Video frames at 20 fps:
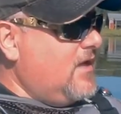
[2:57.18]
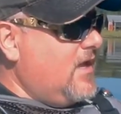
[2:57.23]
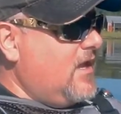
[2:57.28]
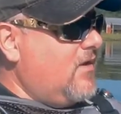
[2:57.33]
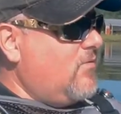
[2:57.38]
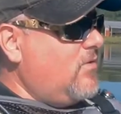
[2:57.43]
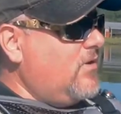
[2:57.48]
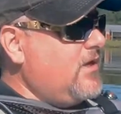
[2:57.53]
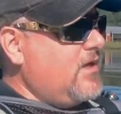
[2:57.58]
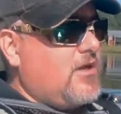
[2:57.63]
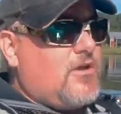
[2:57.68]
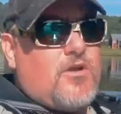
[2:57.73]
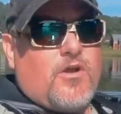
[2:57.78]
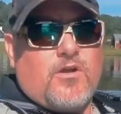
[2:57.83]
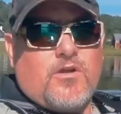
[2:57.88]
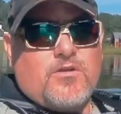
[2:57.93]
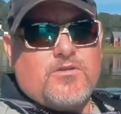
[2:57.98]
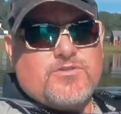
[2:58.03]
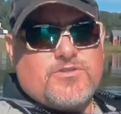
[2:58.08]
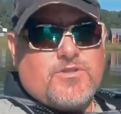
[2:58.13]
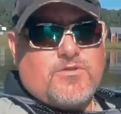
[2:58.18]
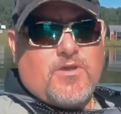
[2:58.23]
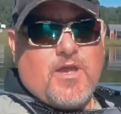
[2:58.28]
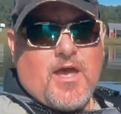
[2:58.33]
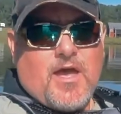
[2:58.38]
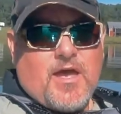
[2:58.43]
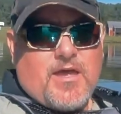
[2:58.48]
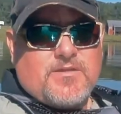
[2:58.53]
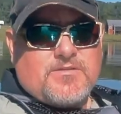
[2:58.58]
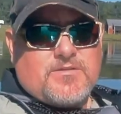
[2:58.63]
And I want to encourage you
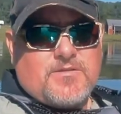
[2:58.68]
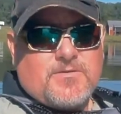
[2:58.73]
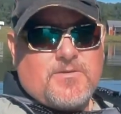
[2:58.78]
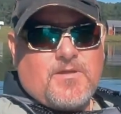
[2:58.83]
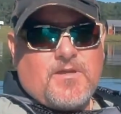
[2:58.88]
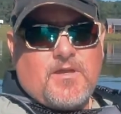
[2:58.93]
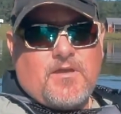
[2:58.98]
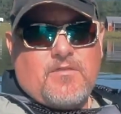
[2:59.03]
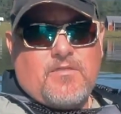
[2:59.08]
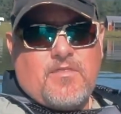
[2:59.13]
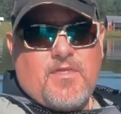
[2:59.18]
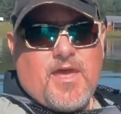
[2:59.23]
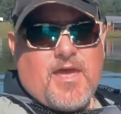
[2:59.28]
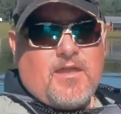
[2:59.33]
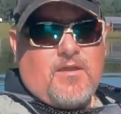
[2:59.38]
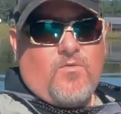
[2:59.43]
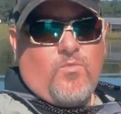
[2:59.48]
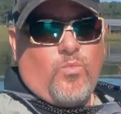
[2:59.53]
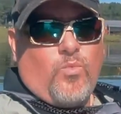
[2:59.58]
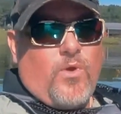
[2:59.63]
guys that